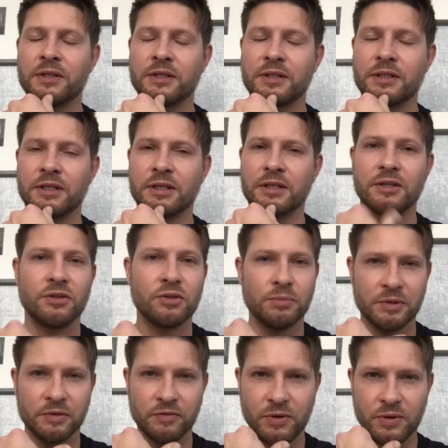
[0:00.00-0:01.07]
the
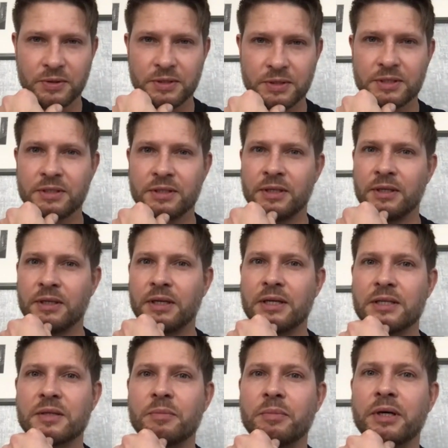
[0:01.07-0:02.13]
human voice
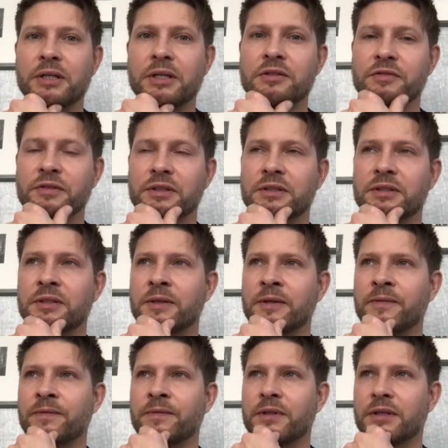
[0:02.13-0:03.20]
as a part of it,
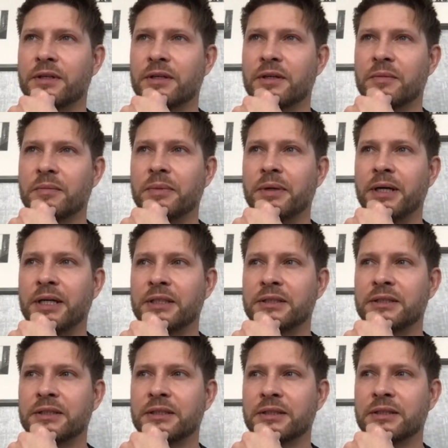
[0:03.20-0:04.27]
uh,
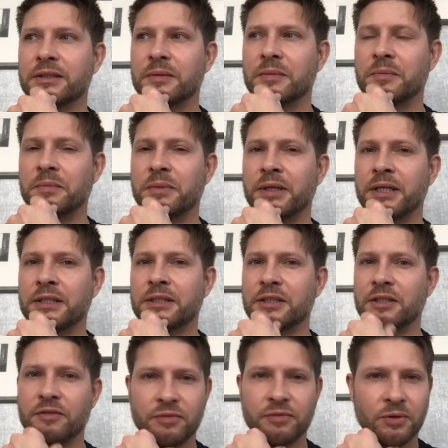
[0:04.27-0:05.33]
but uh, but
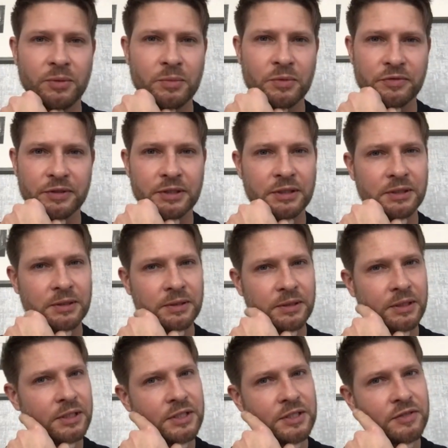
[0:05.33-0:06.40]
the form of it
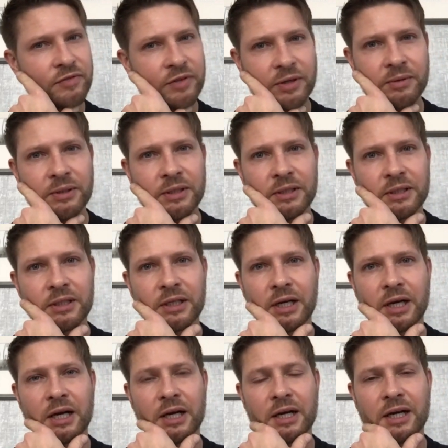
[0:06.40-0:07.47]
is very
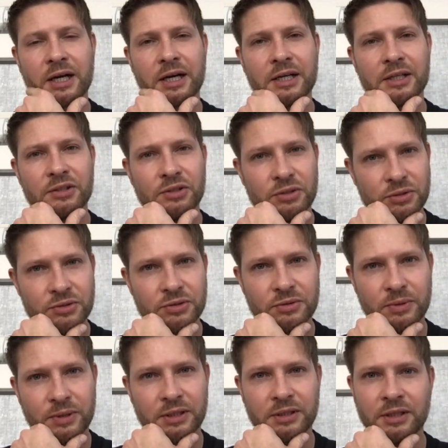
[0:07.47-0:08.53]

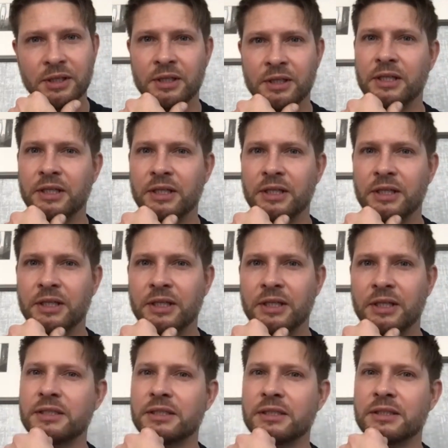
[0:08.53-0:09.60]
unusual and uh,
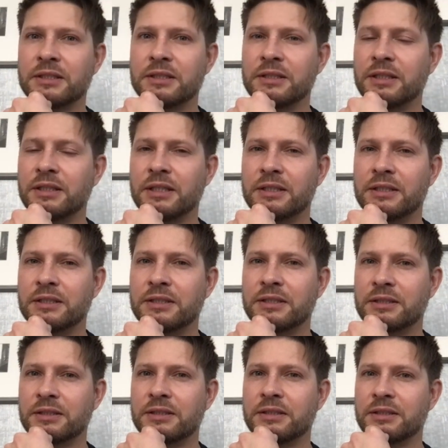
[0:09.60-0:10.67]
and
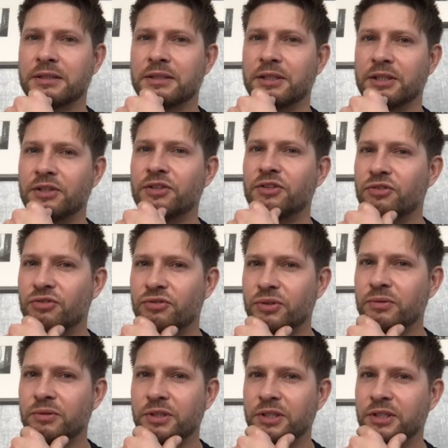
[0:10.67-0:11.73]
uh, it
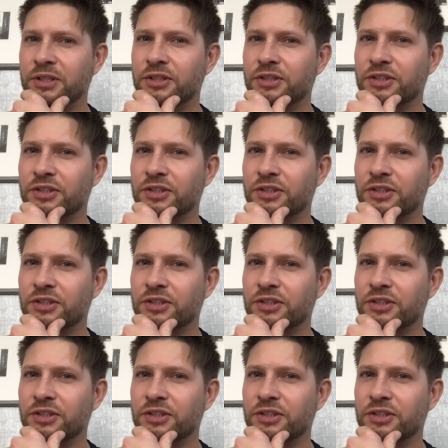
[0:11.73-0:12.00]
truly